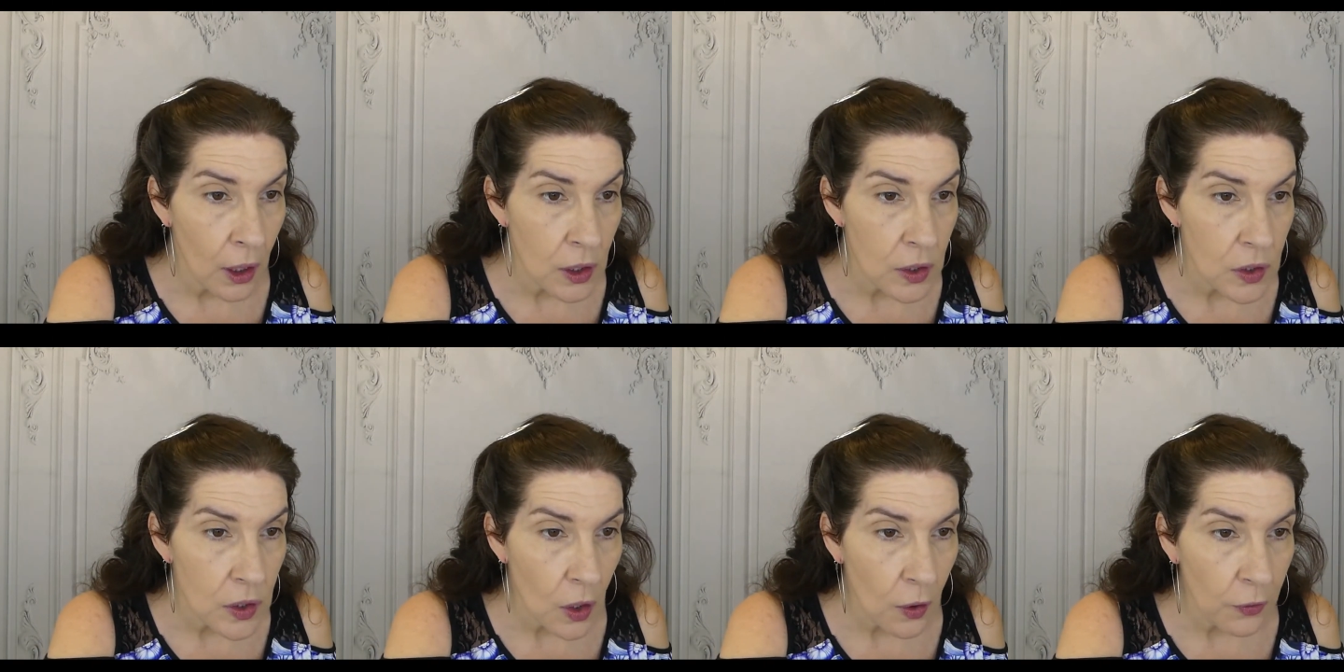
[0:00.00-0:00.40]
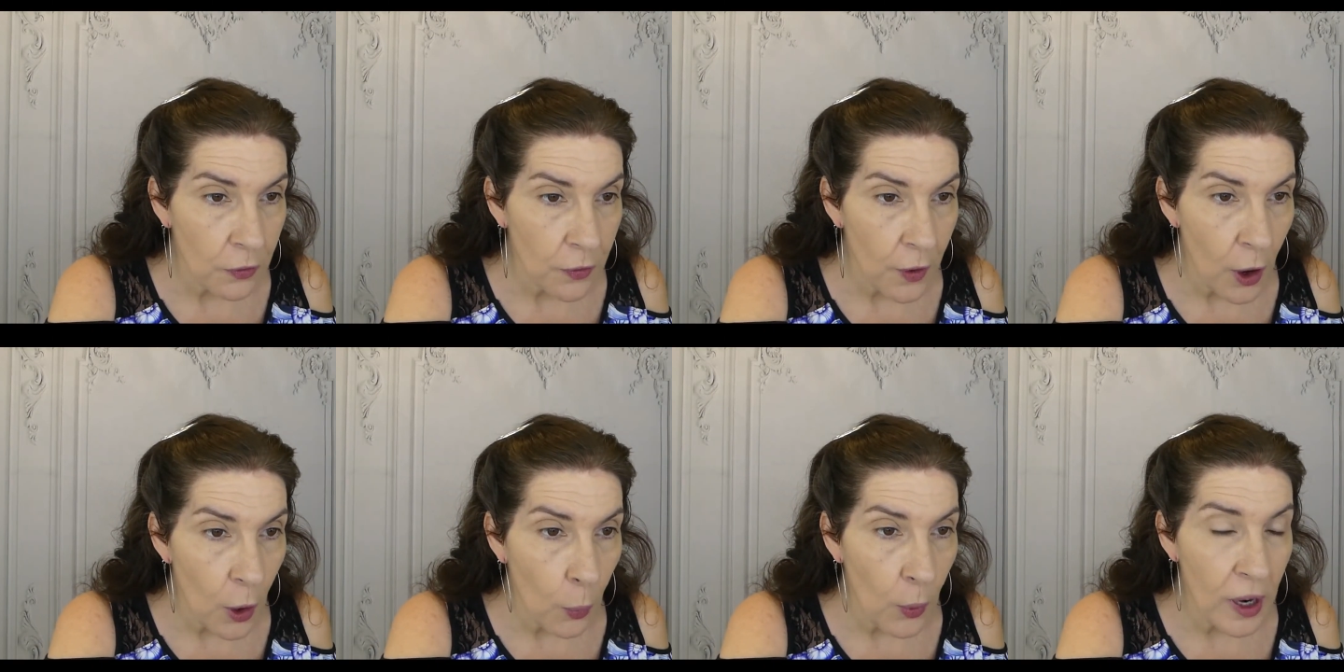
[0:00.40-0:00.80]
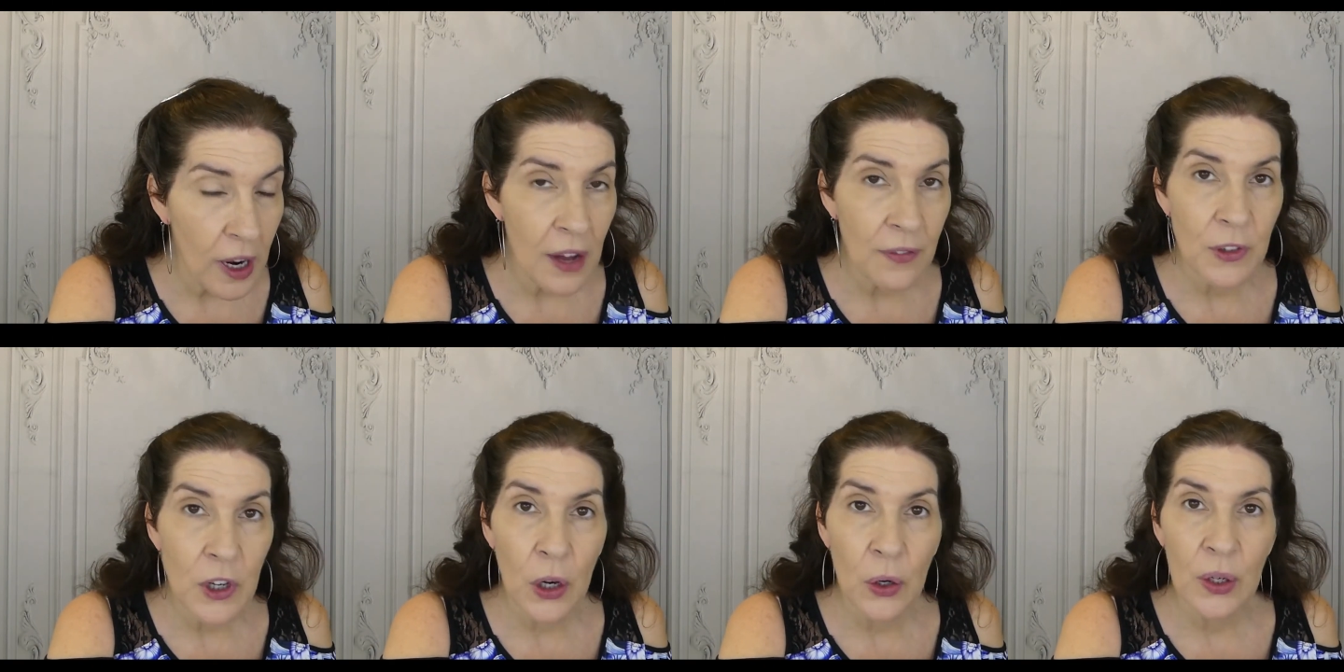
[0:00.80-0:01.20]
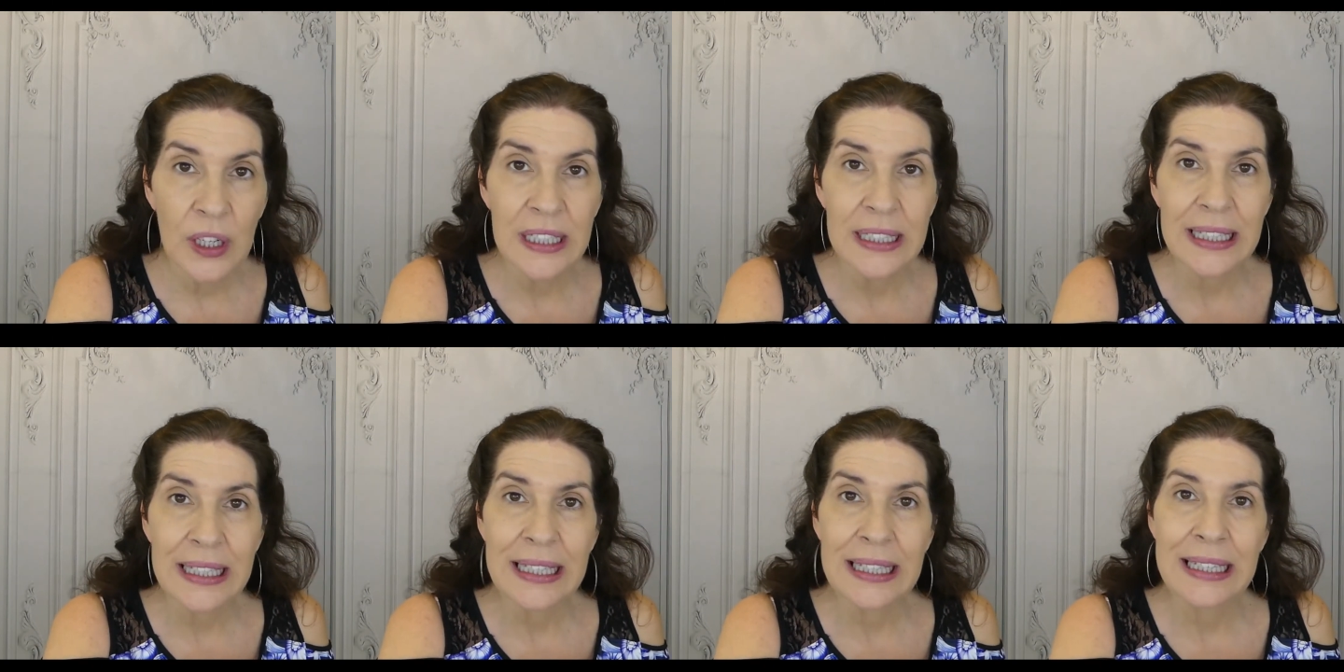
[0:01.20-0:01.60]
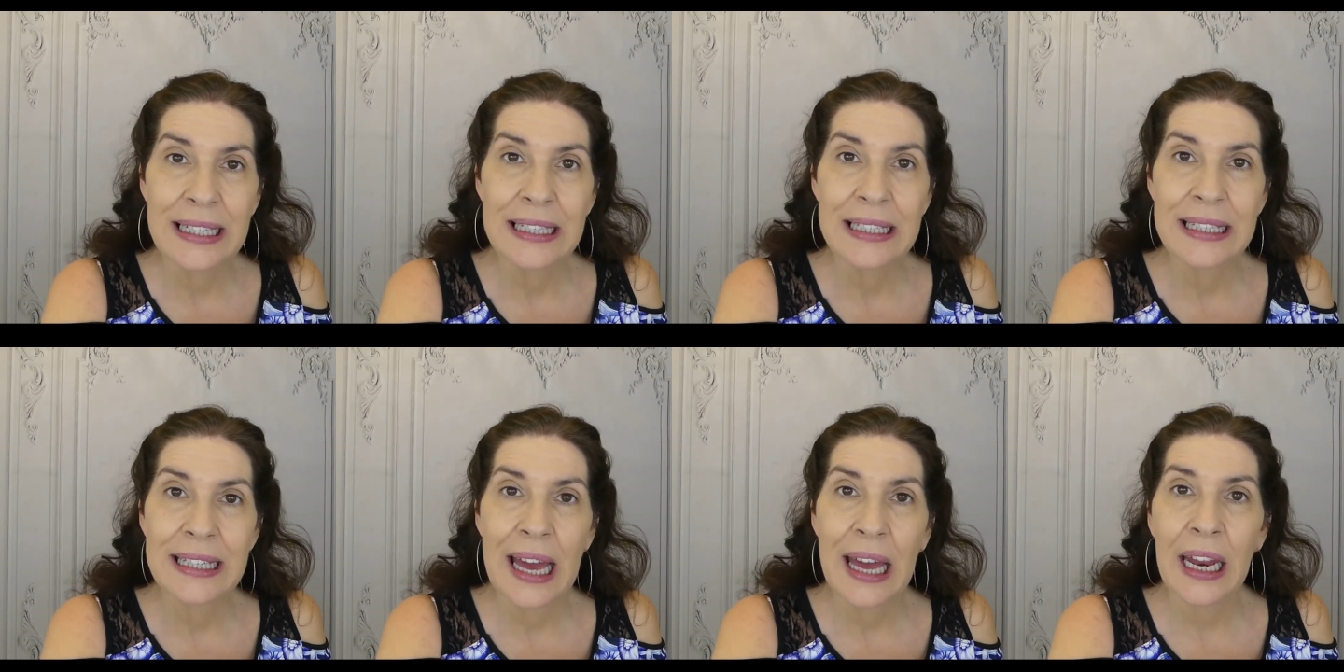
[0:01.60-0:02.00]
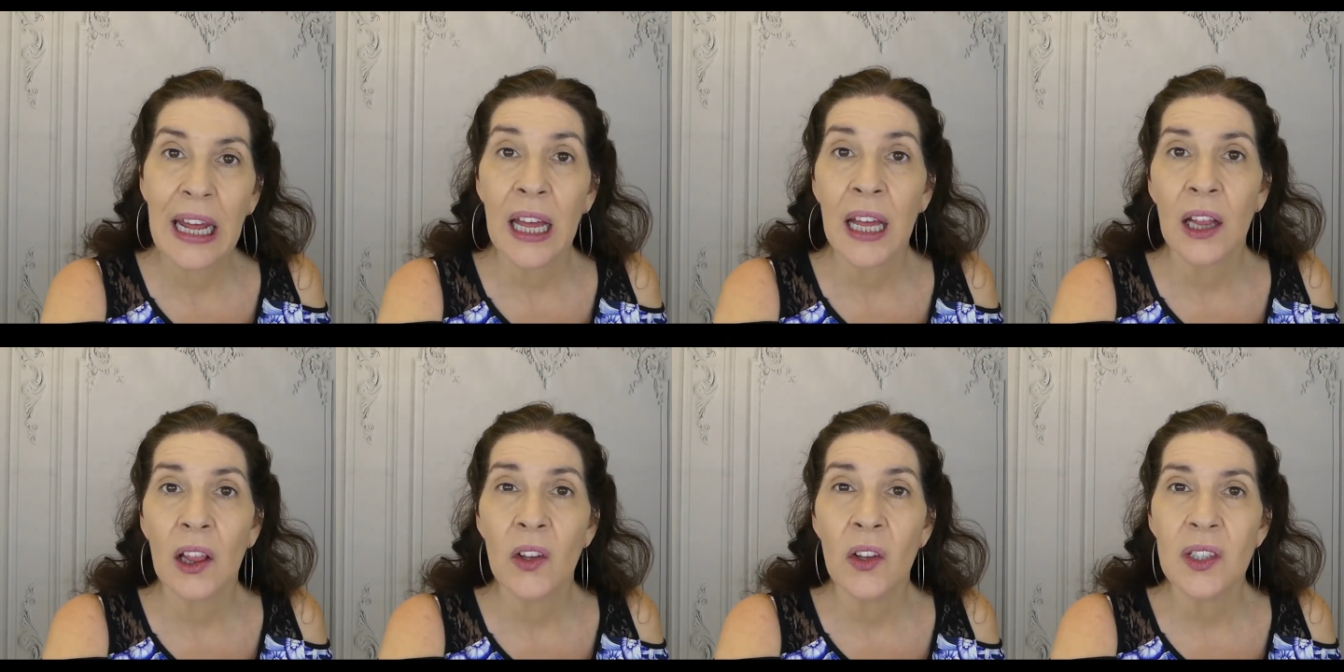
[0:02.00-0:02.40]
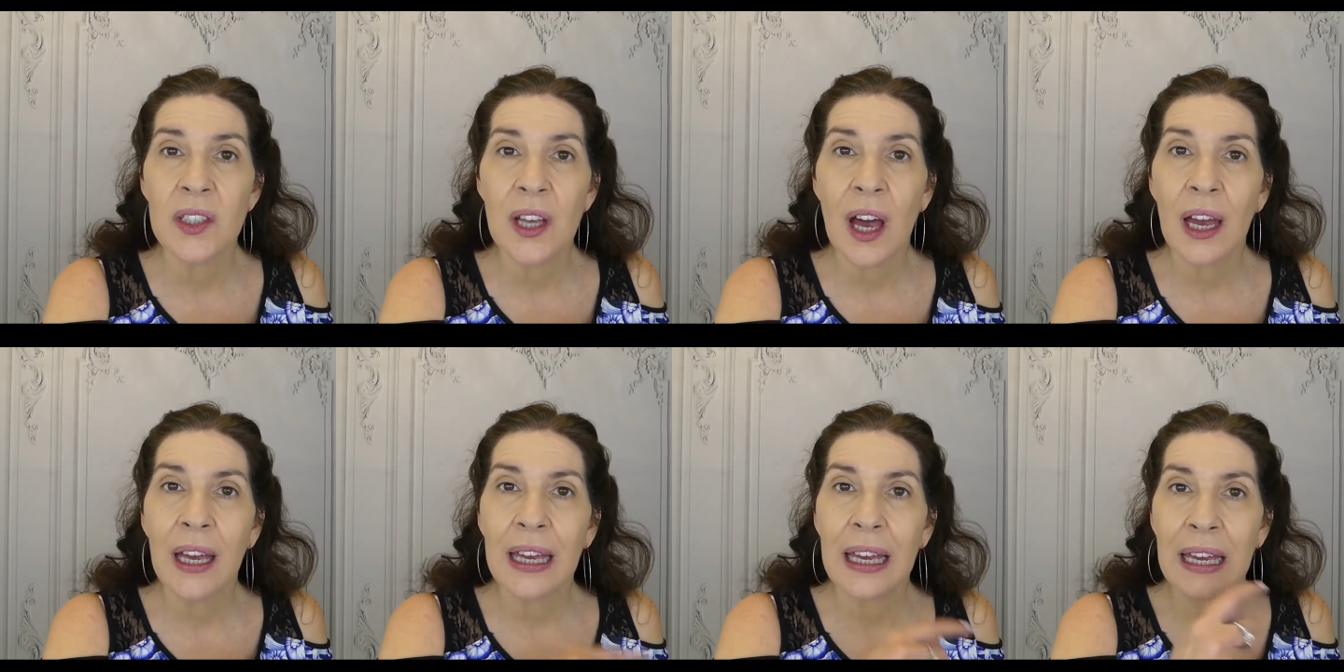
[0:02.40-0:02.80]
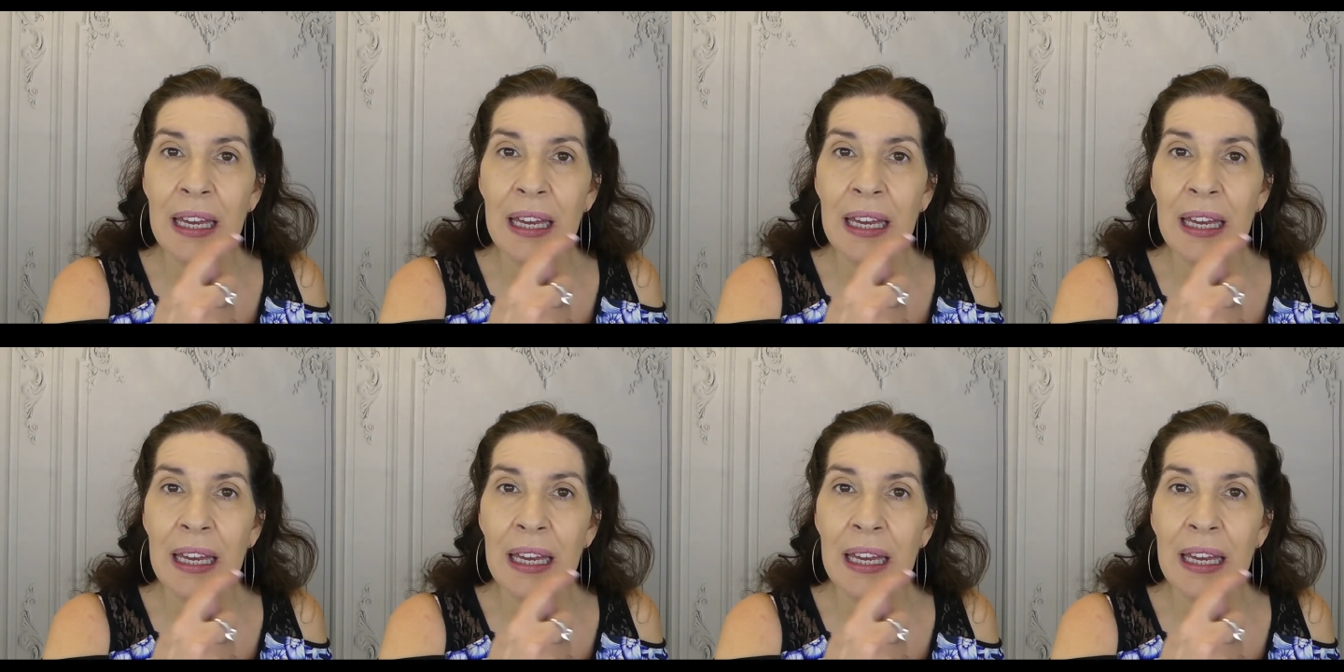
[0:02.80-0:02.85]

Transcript: so far what I've noticed is that it looks like